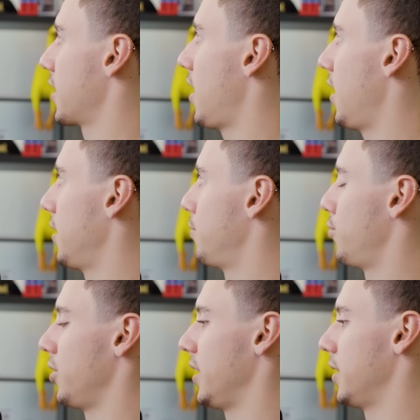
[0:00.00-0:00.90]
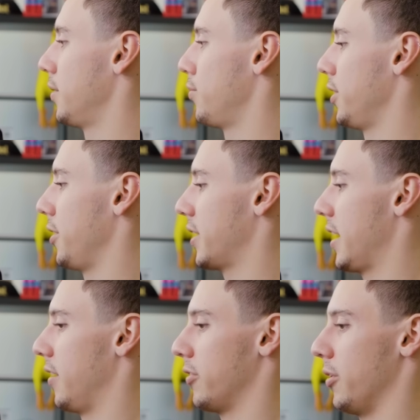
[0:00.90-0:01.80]
car pretty
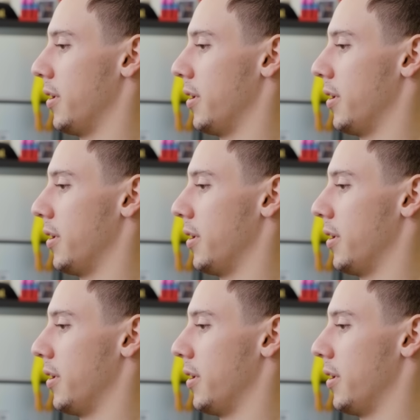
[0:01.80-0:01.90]
okay. So